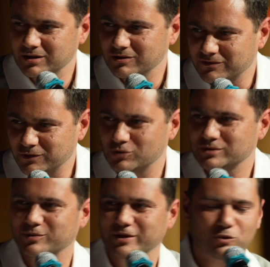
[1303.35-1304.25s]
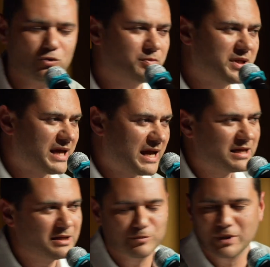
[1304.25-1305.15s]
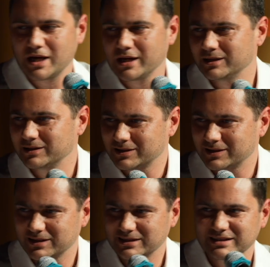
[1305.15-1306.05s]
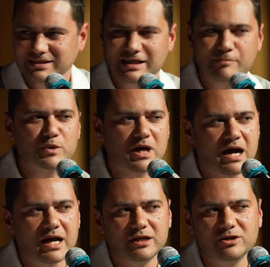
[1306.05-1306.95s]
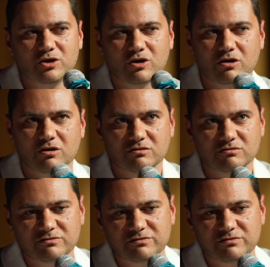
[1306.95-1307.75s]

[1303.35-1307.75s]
of course we all became like some kind of,